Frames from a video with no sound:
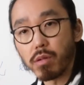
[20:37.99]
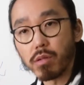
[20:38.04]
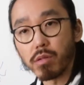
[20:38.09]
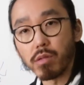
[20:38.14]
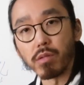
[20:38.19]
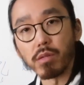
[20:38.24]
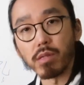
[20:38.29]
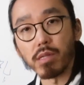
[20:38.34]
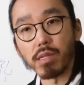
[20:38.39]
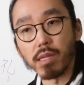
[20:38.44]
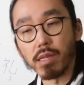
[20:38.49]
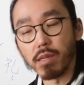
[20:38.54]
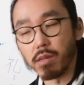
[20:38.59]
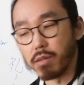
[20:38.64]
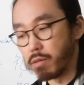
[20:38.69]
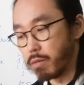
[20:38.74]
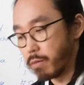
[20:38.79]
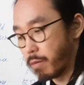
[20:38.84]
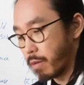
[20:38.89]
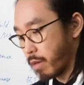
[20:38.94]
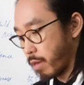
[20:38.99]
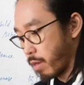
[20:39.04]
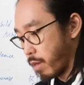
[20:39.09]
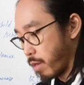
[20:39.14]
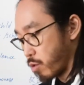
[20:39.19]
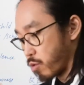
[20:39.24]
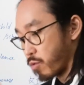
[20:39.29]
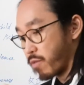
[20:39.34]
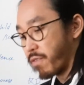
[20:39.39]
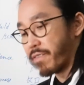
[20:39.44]
to steal,
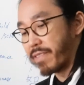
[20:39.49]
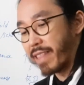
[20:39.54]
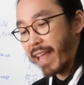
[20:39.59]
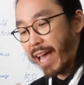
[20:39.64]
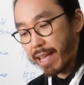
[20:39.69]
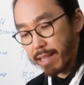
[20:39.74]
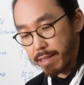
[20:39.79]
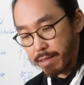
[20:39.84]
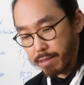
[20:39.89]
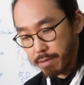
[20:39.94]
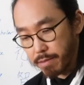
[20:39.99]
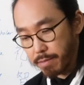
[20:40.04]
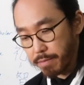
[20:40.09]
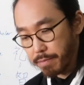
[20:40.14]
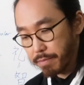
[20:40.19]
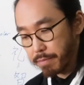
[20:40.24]
to flatten,